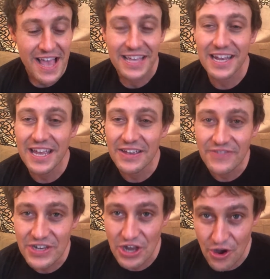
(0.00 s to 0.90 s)
can I
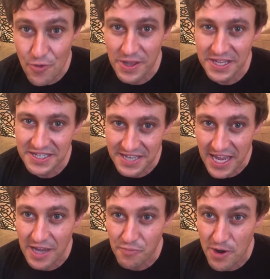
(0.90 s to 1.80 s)
even know when these
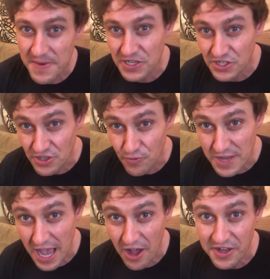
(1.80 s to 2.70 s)
psychic premonitions are
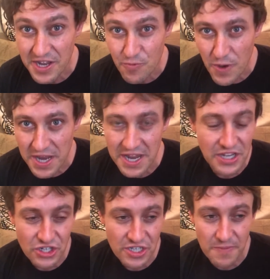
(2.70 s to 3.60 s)
reality and when
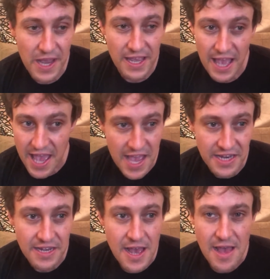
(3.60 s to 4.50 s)
it's just my
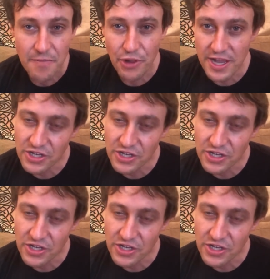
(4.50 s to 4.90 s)
head playing